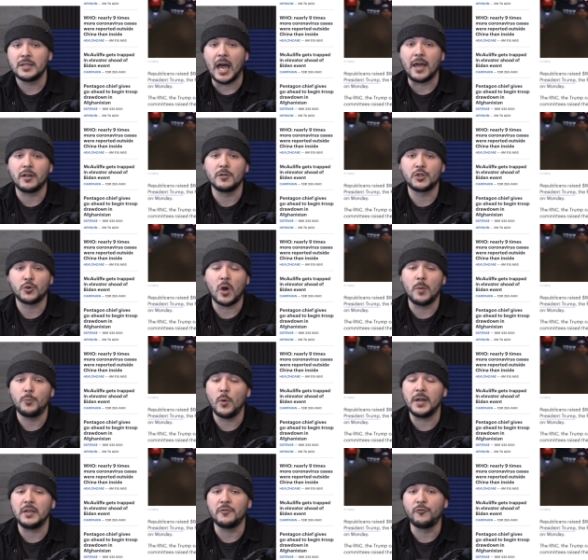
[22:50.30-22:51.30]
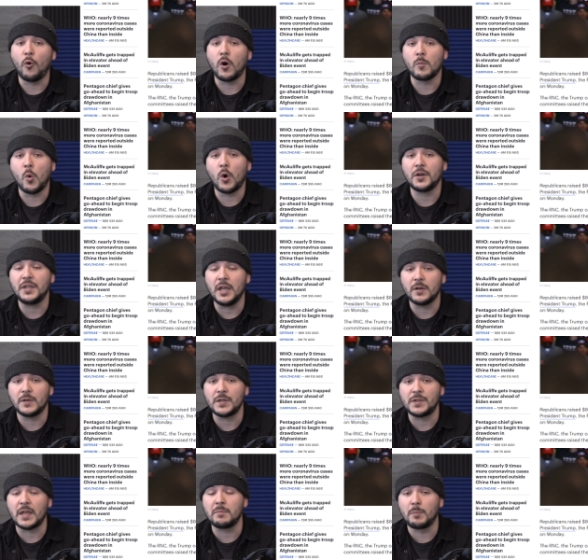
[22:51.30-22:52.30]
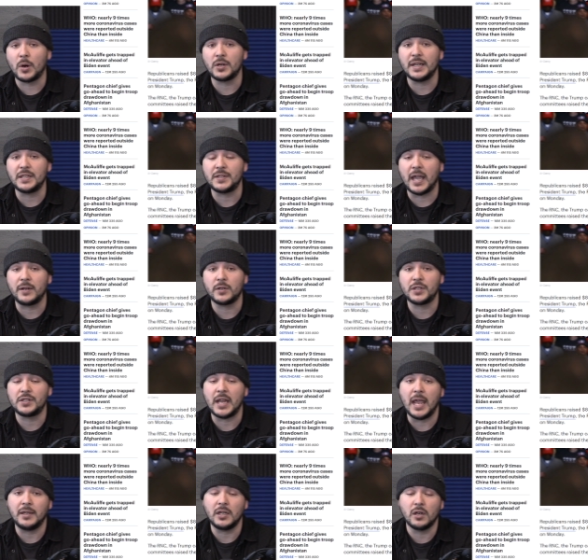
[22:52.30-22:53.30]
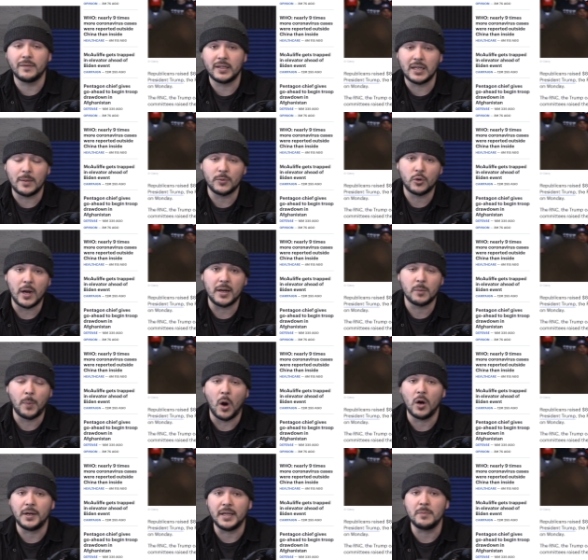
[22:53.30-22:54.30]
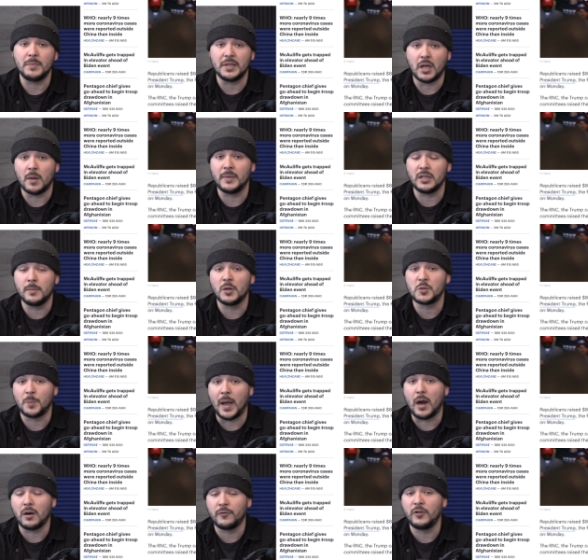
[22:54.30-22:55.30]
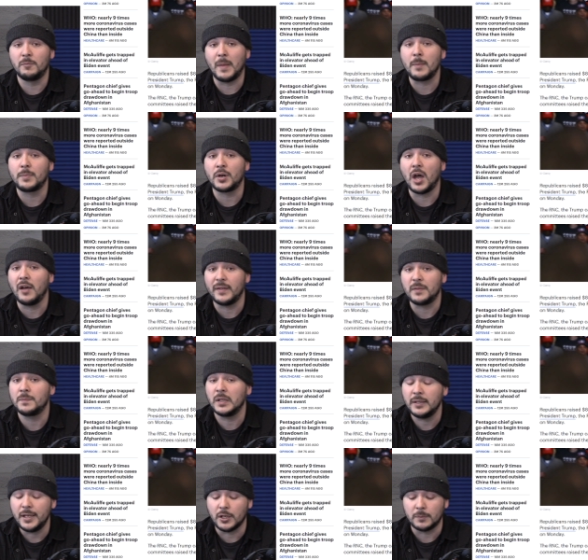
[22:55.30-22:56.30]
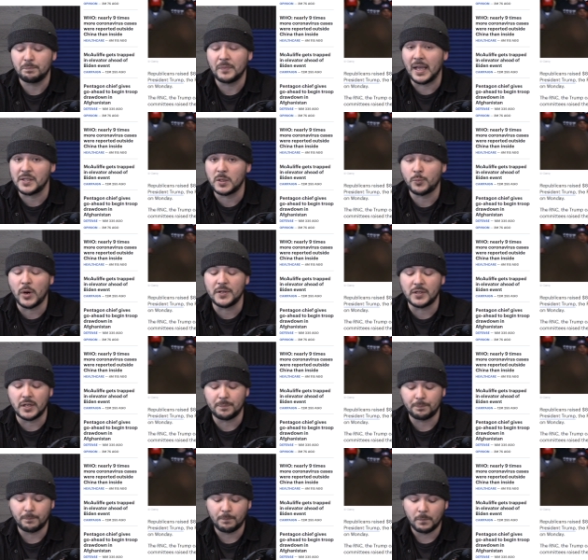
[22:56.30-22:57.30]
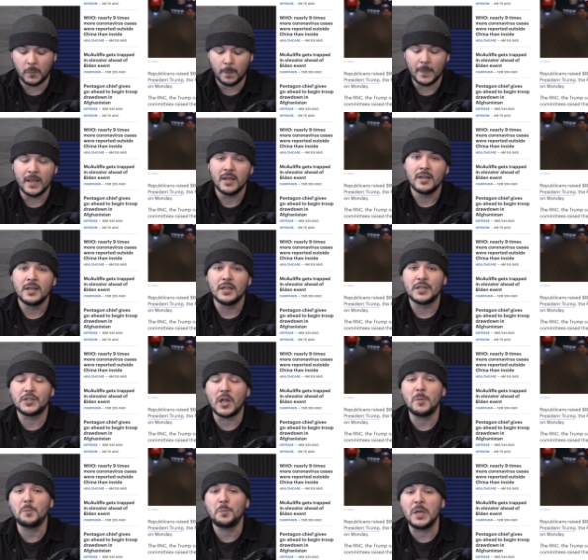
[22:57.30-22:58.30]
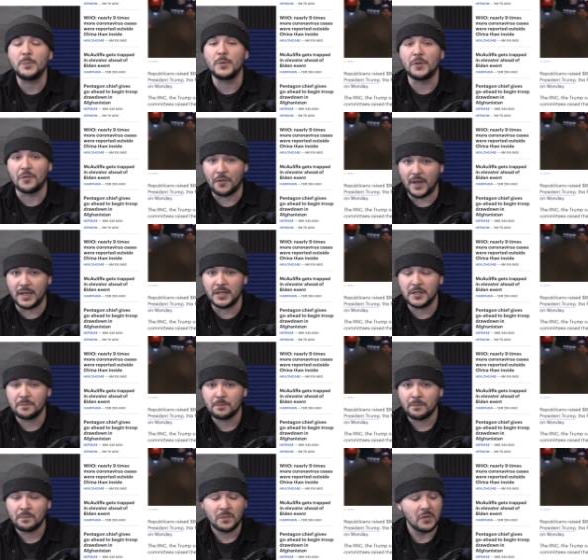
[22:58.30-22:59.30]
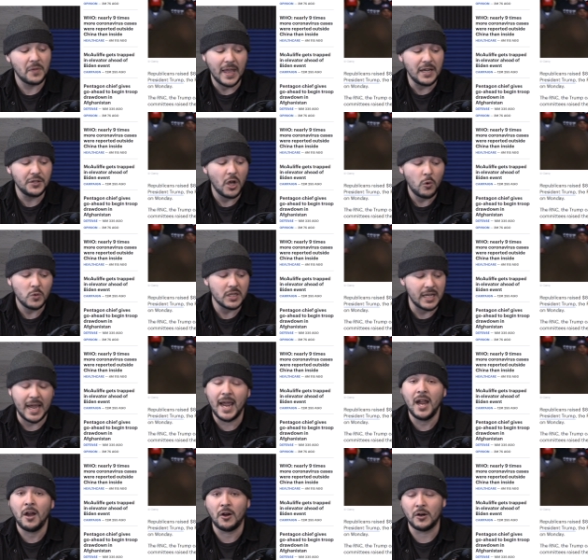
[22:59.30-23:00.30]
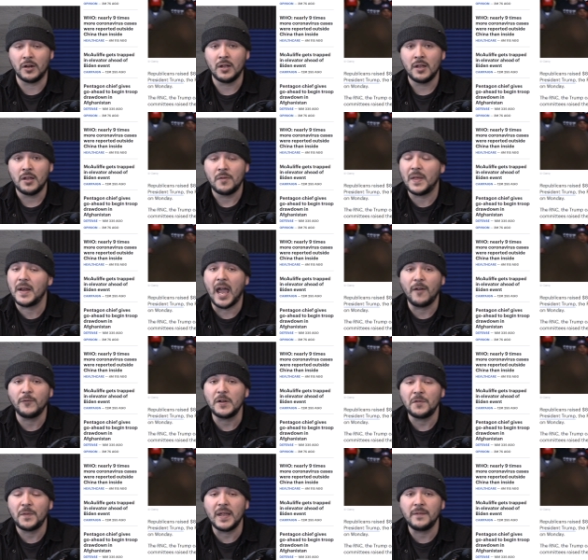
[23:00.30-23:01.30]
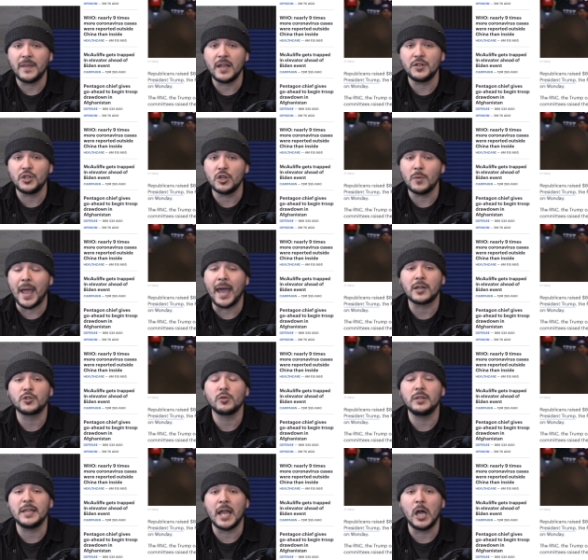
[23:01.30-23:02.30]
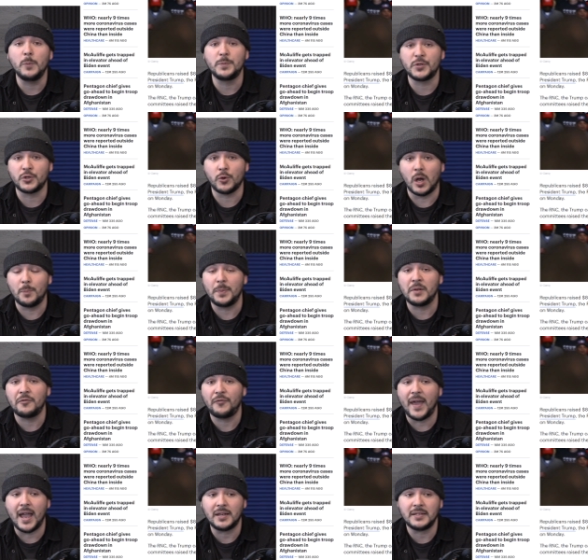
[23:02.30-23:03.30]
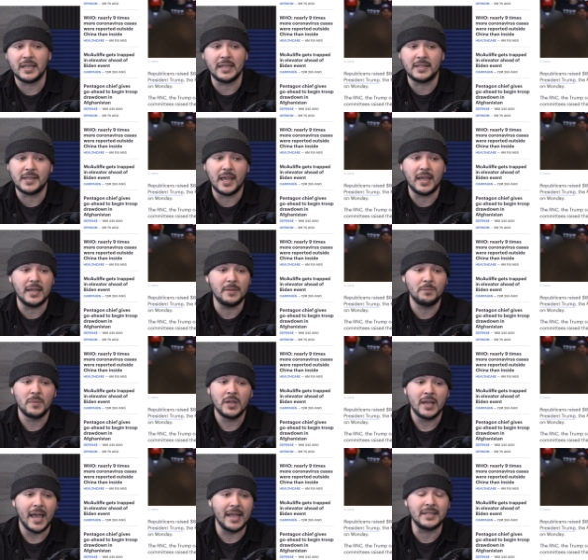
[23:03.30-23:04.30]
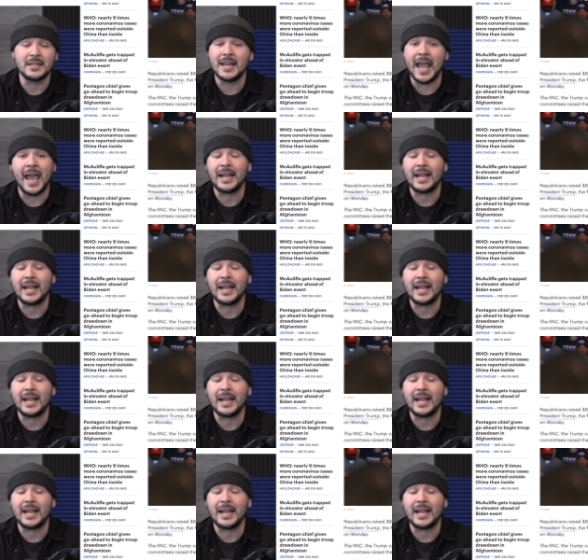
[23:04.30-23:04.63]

Donald Trump winning four more years than Bernie Sanders taking over the Democratic Party and becoming the most powerful member of it, the leader, as the president. Some people think they don't care that everything they do actually helps Trump. In fact, it's a it's an